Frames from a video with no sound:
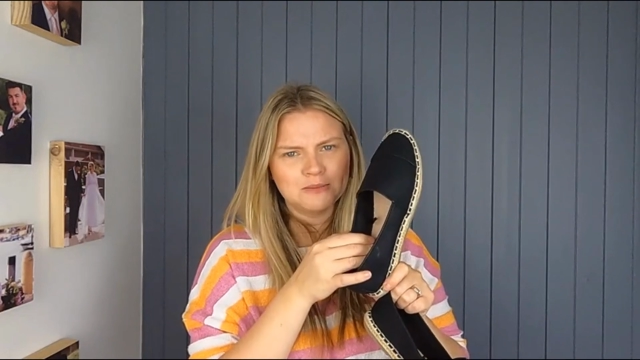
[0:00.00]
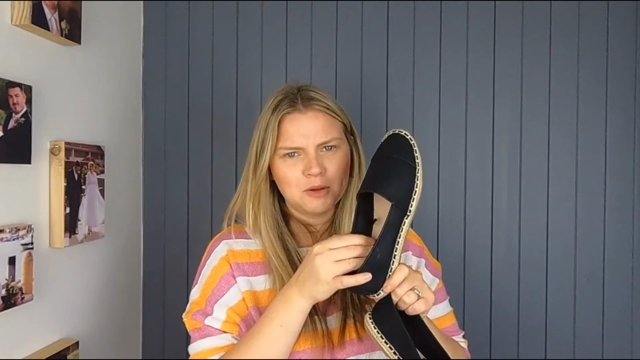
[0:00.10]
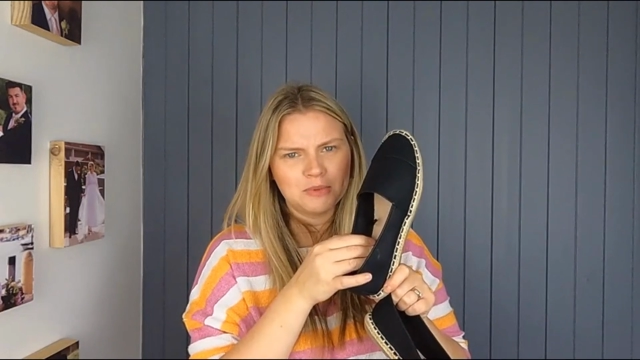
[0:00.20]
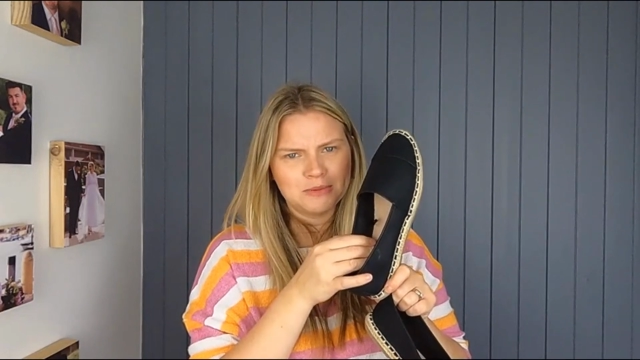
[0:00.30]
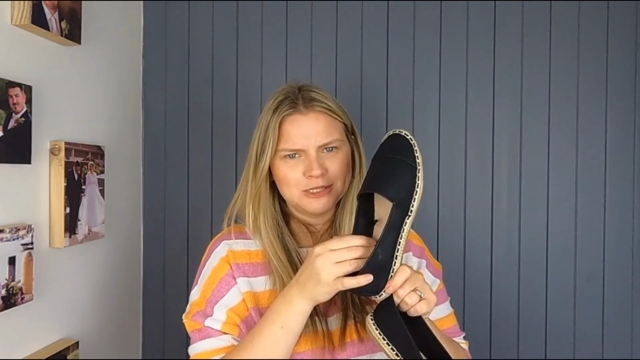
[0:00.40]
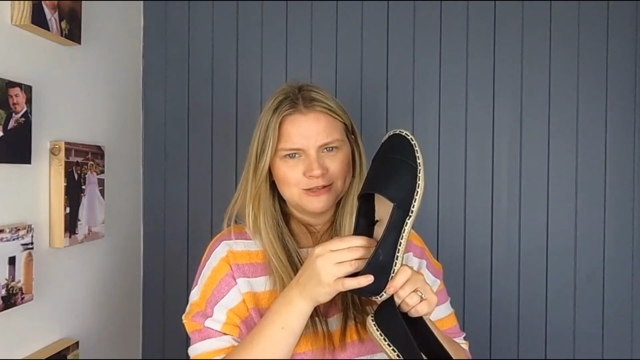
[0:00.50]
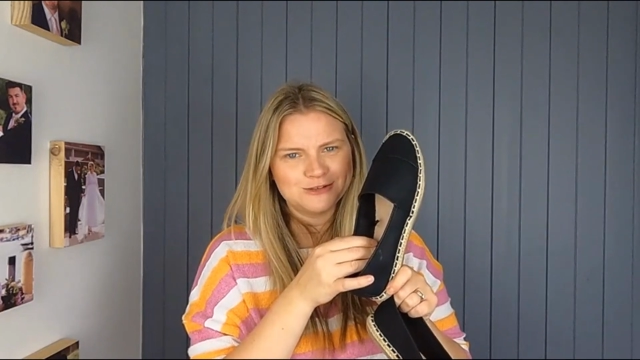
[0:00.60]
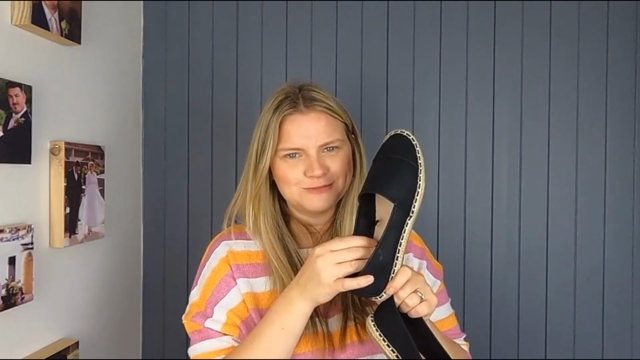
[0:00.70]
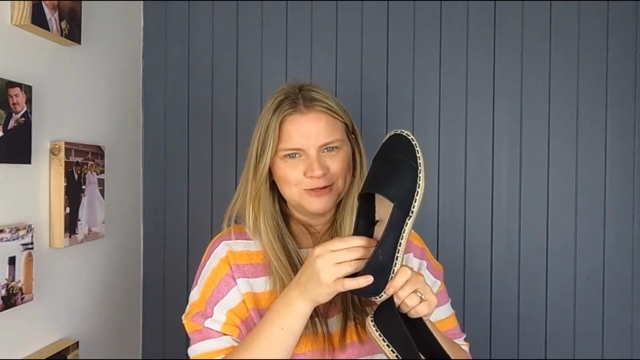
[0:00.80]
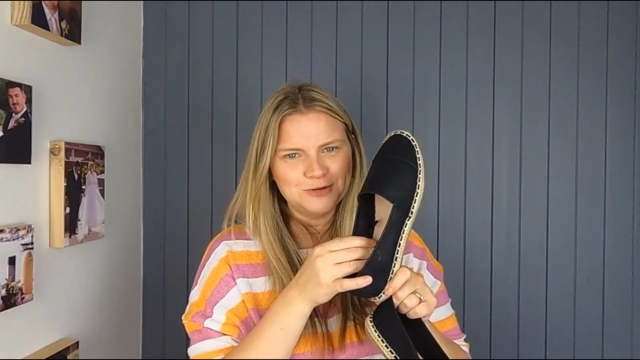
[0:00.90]
they might be a bit
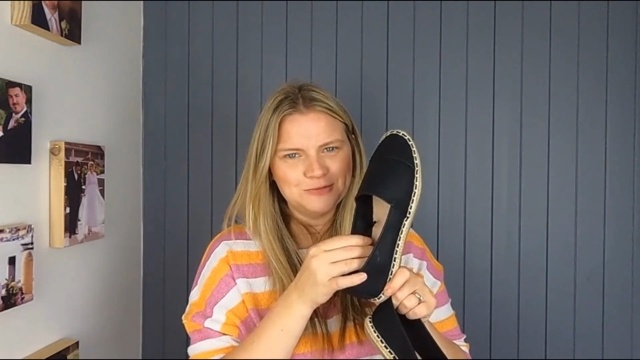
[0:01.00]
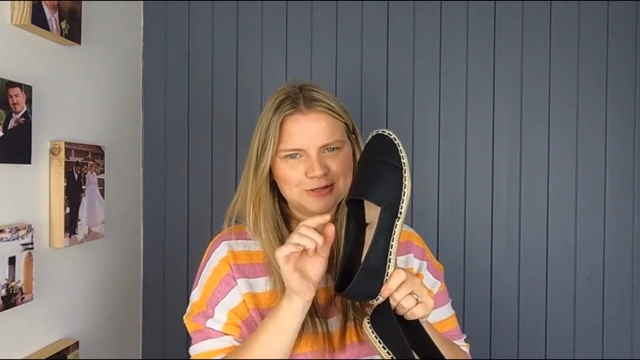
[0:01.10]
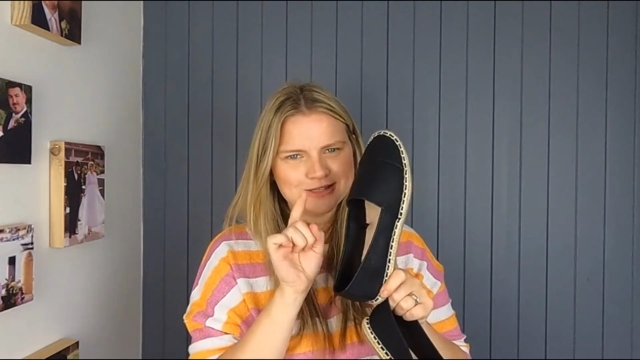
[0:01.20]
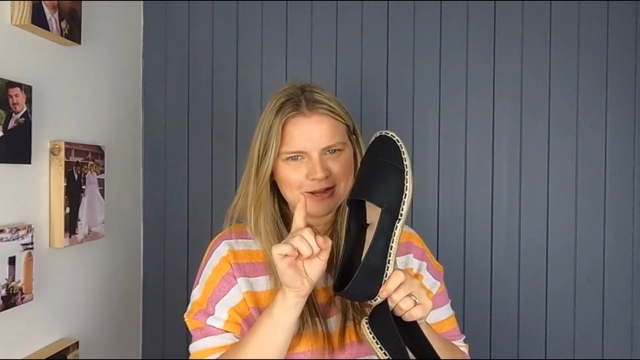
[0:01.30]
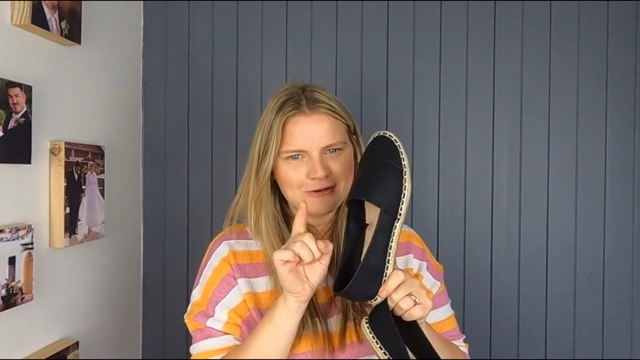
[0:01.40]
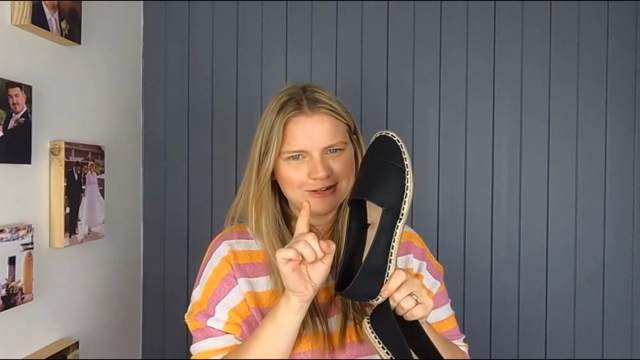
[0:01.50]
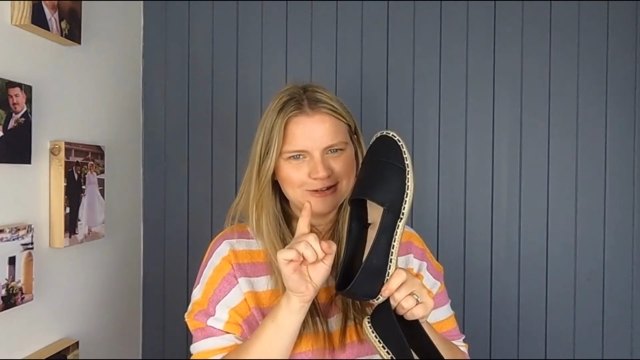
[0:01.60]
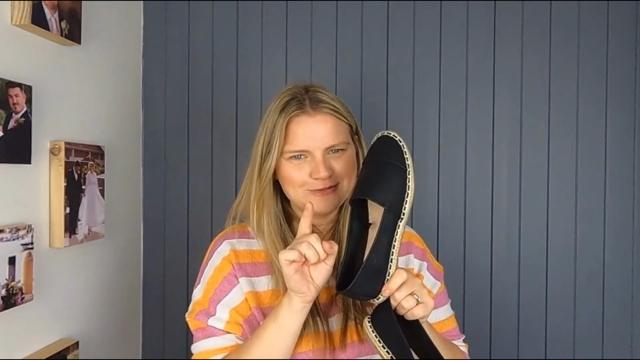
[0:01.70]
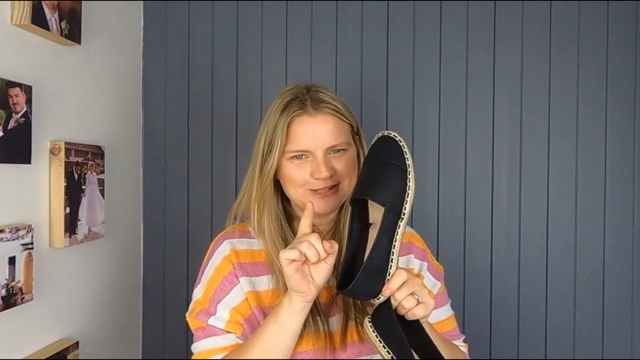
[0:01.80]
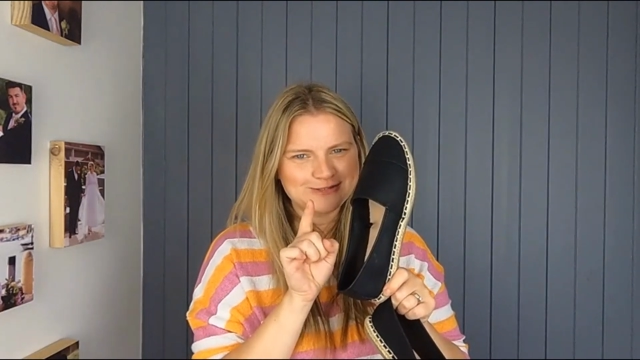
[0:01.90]
too small because they are a
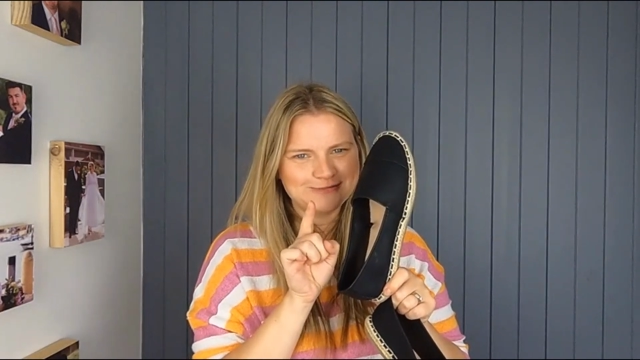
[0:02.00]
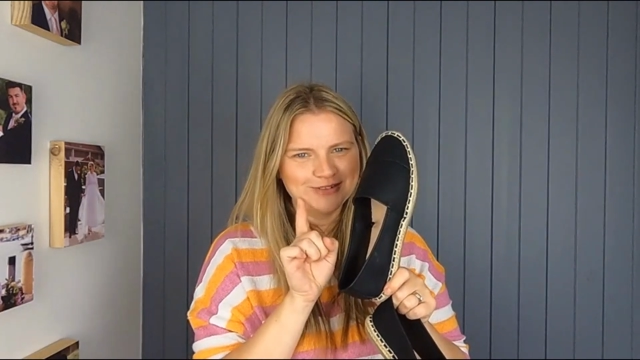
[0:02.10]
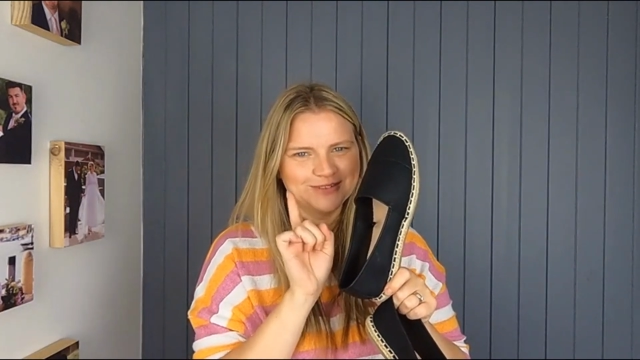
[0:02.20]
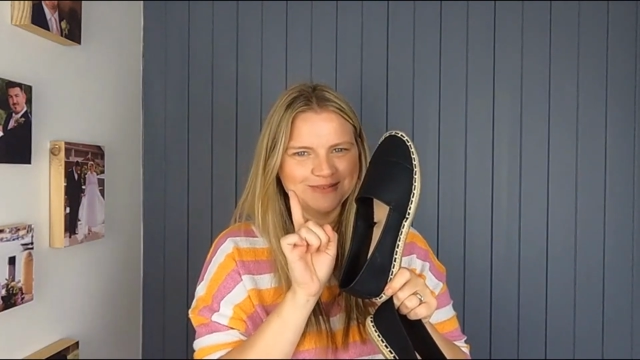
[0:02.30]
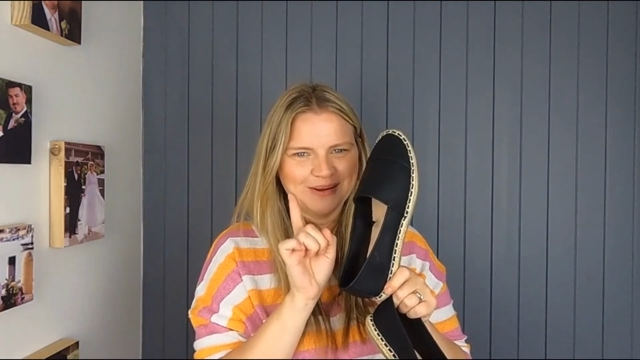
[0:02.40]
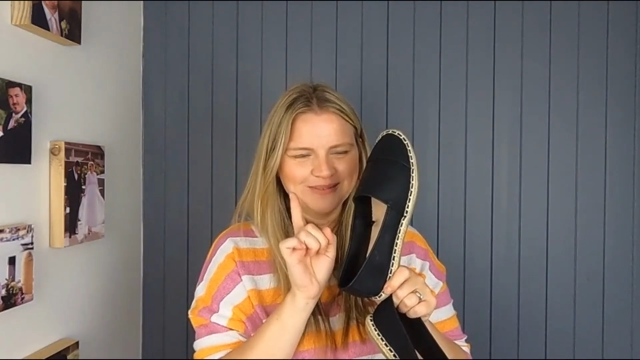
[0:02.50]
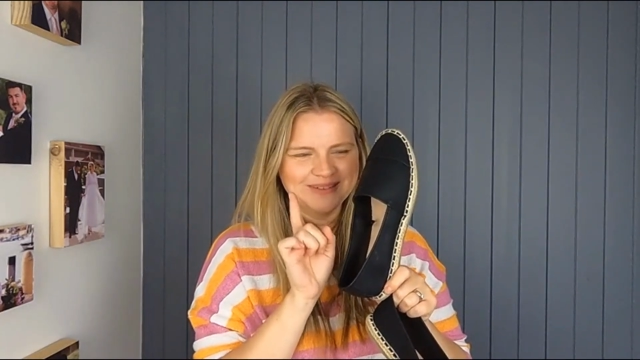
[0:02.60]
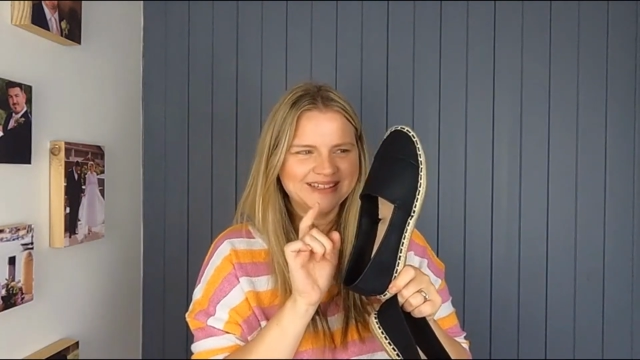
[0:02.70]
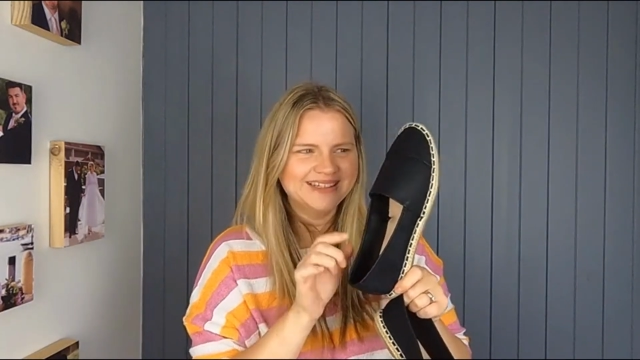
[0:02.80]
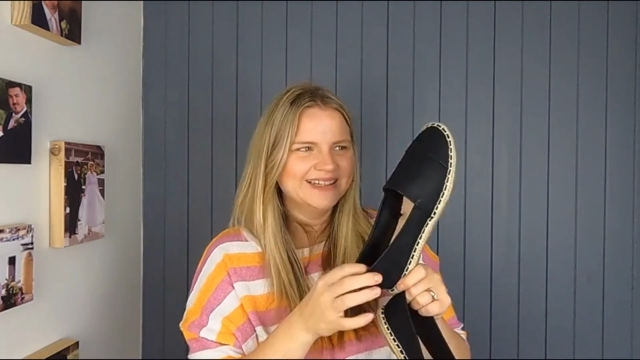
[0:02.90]
little bit small at the
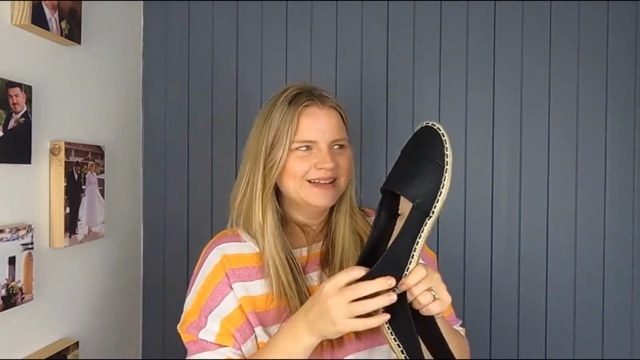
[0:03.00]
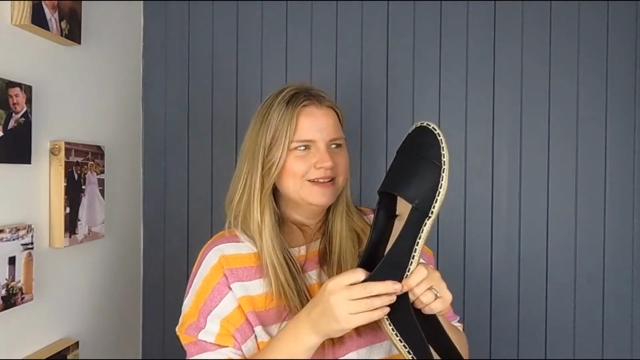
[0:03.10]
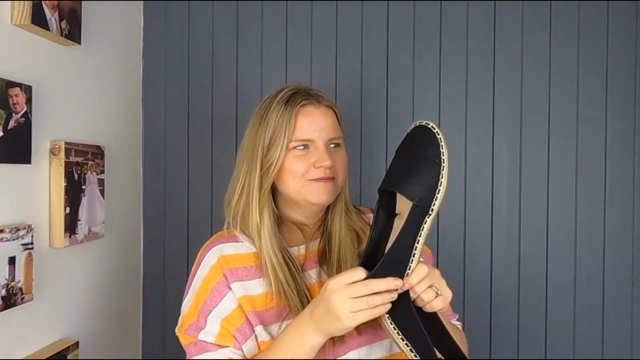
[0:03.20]
moment.